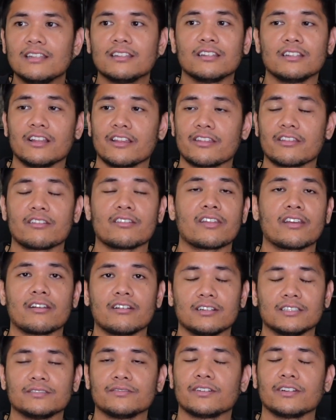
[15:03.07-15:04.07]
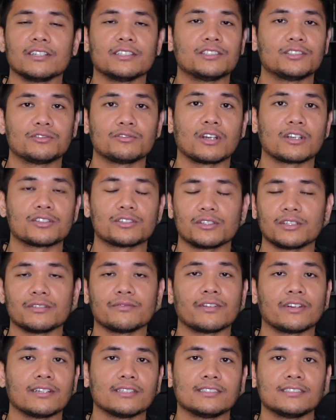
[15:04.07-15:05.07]
the leather there is very structured
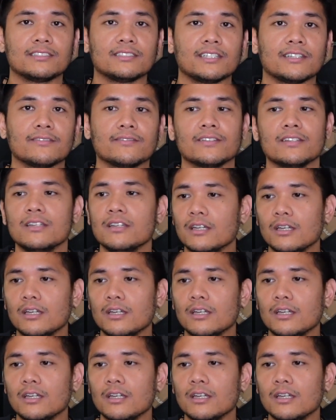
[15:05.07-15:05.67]
and very stiff.